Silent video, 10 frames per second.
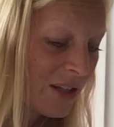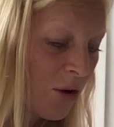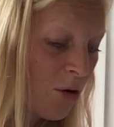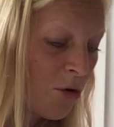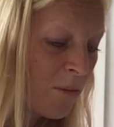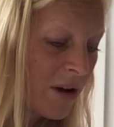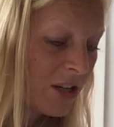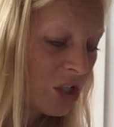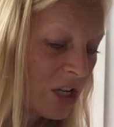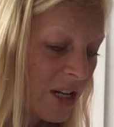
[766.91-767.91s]
so
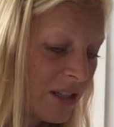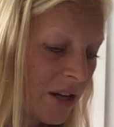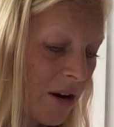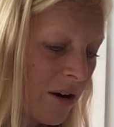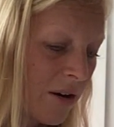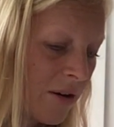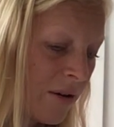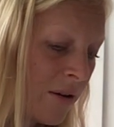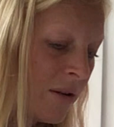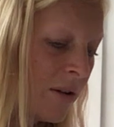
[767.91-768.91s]
much easier.
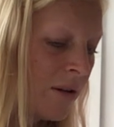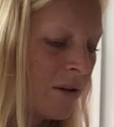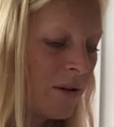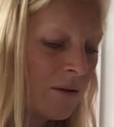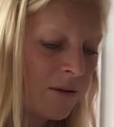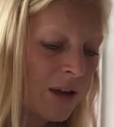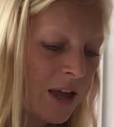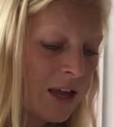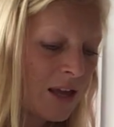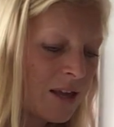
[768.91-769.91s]

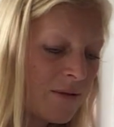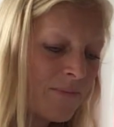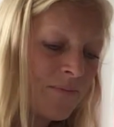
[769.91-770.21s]
Okay.